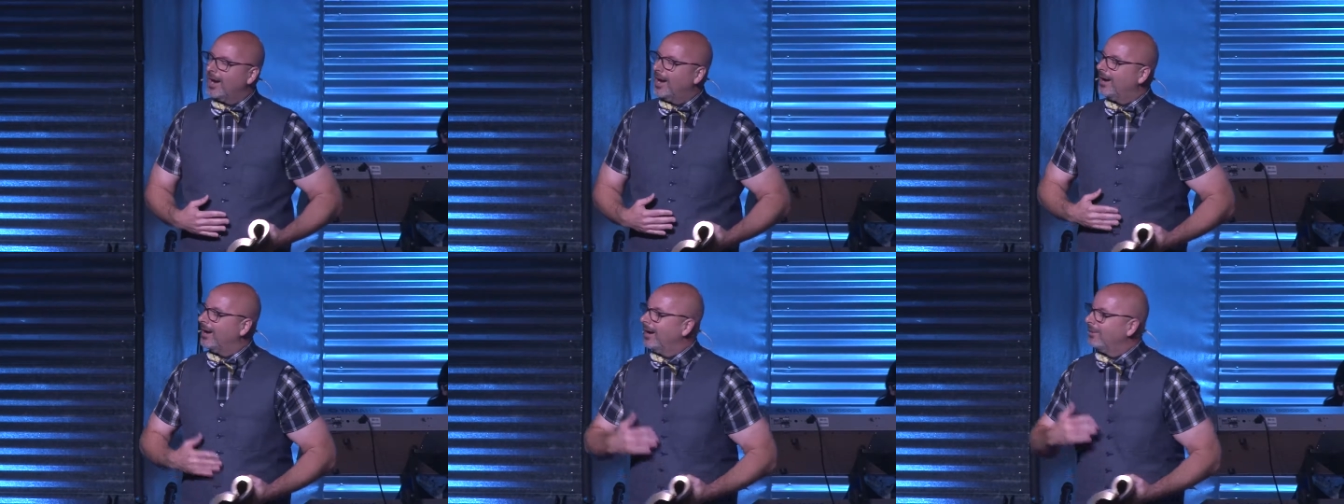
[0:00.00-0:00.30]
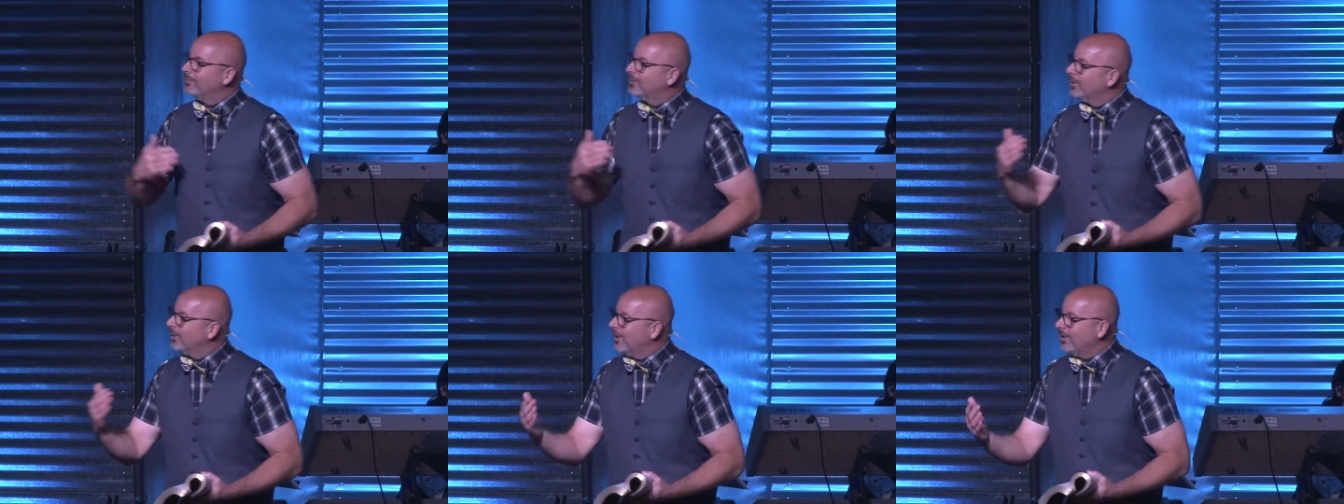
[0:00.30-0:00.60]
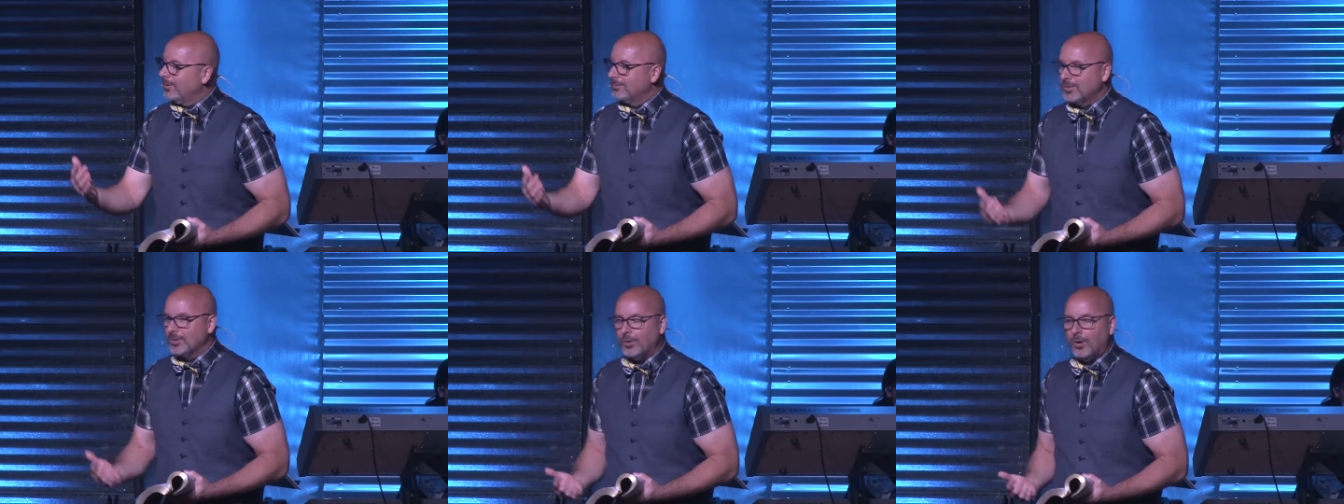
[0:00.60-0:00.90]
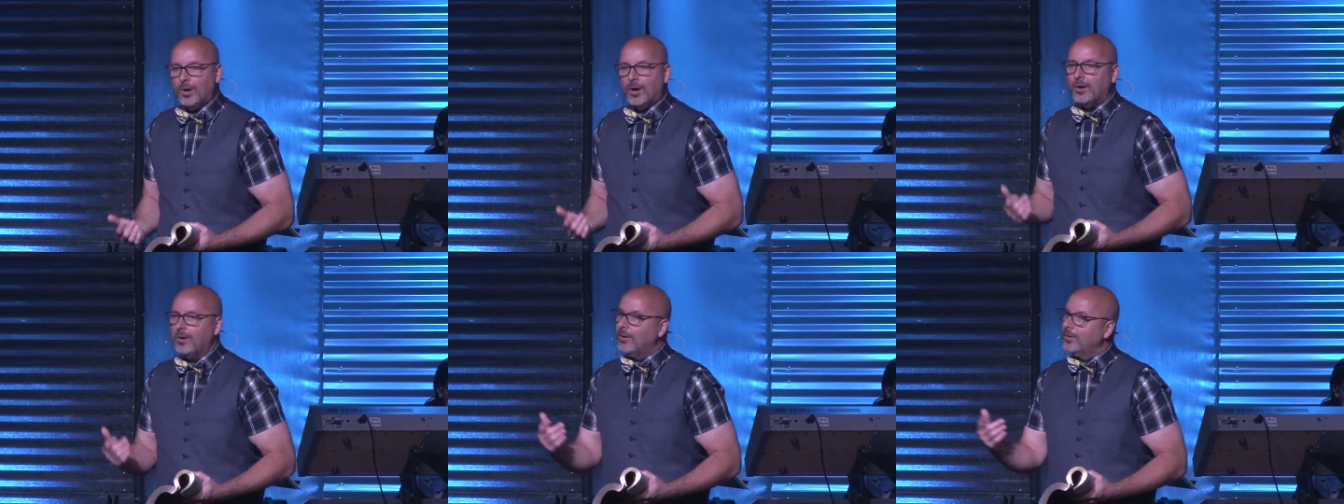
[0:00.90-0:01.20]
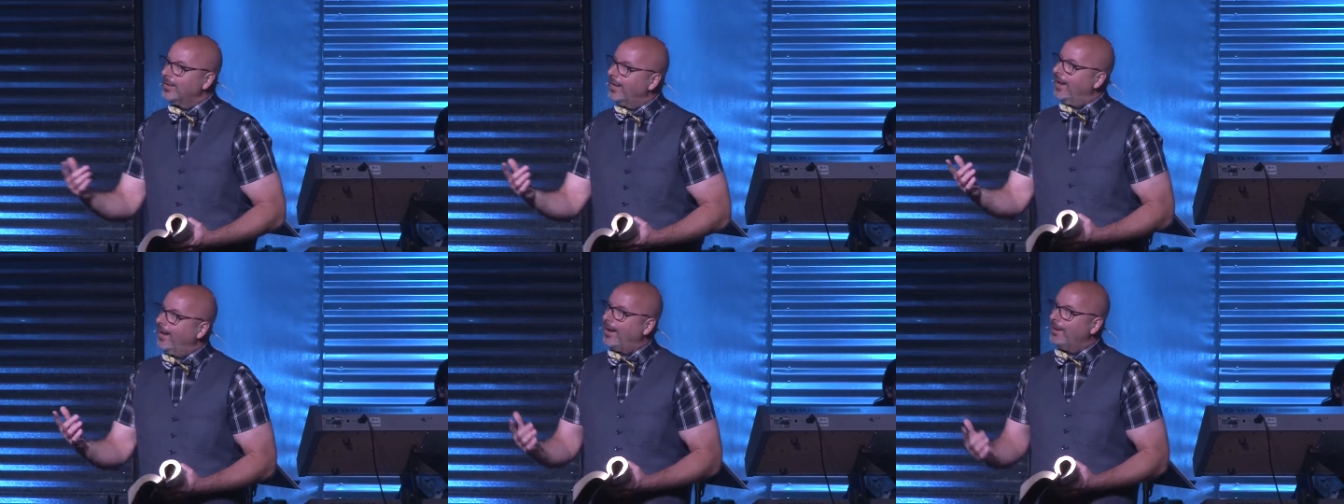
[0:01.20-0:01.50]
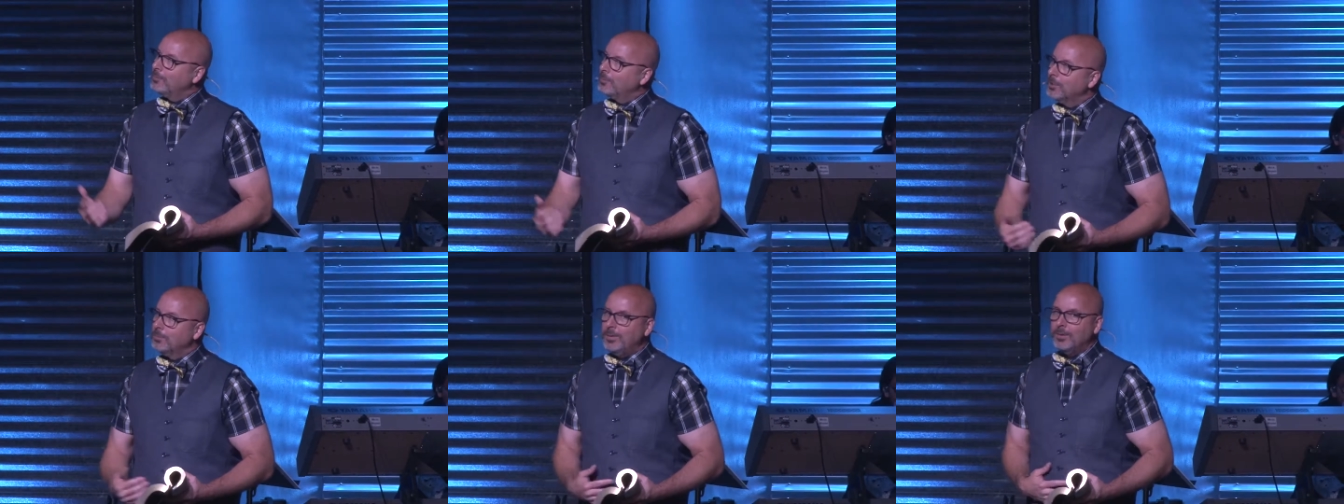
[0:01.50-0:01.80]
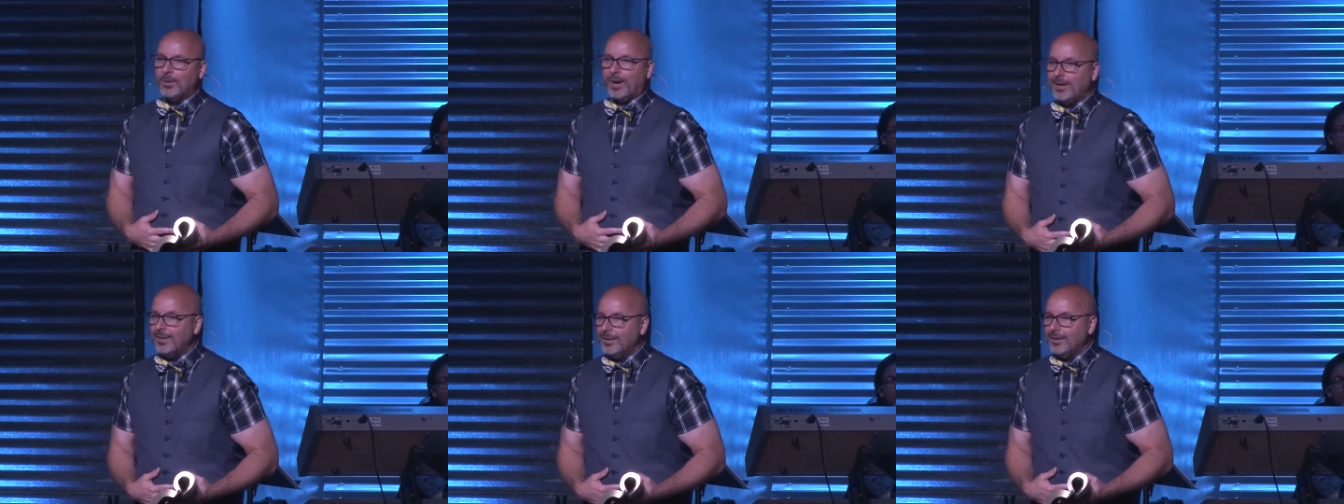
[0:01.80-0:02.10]
I, am going go, oh, yeah, I'm going to be
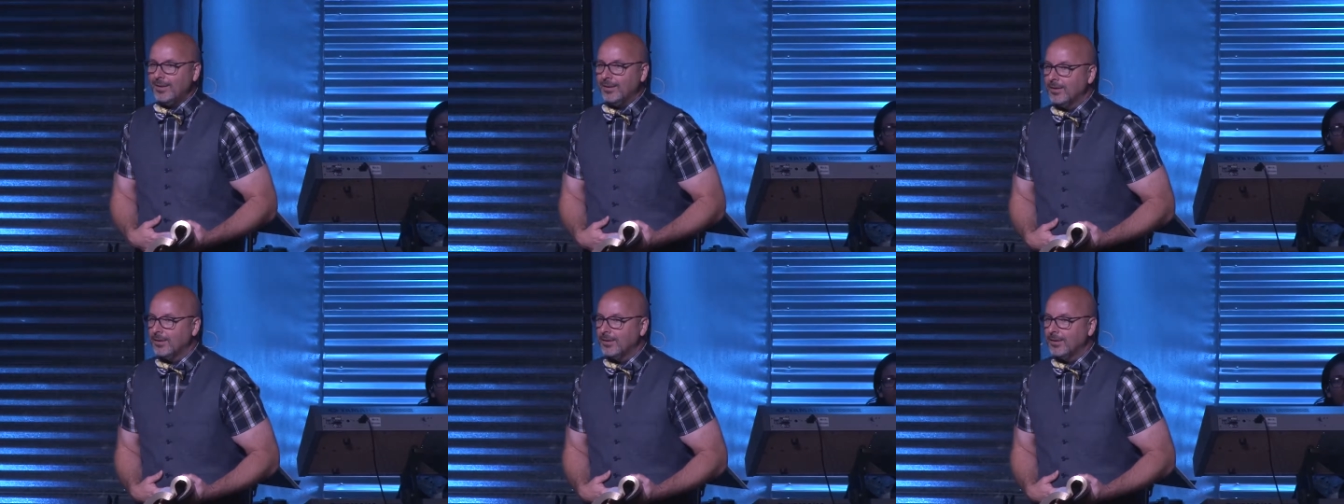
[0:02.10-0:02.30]
right there.